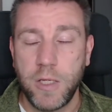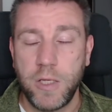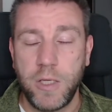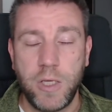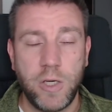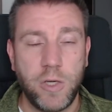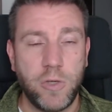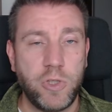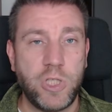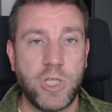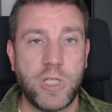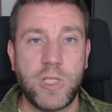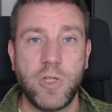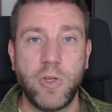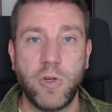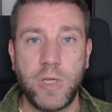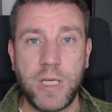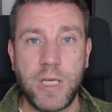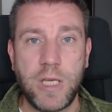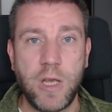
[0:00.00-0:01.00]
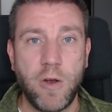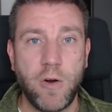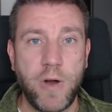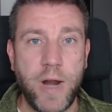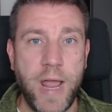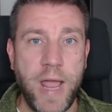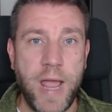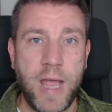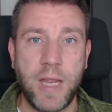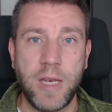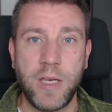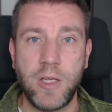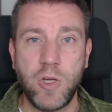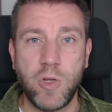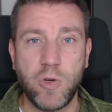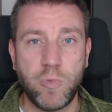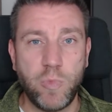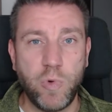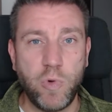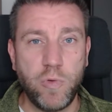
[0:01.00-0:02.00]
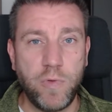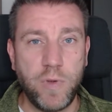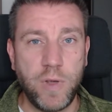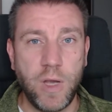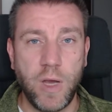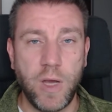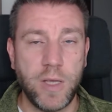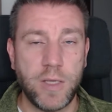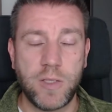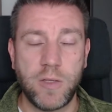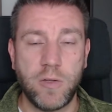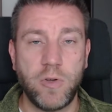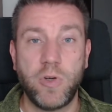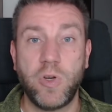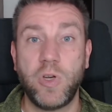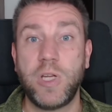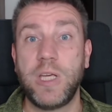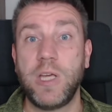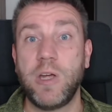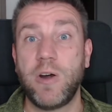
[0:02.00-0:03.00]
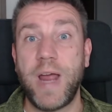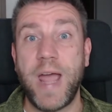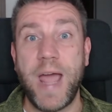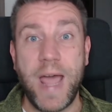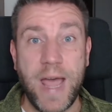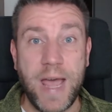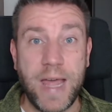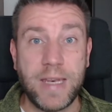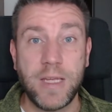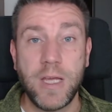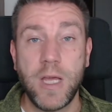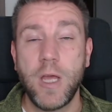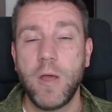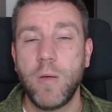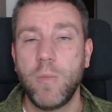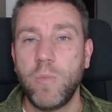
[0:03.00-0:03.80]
you know, just nodding your hand, you're moving, uh, nodding your head,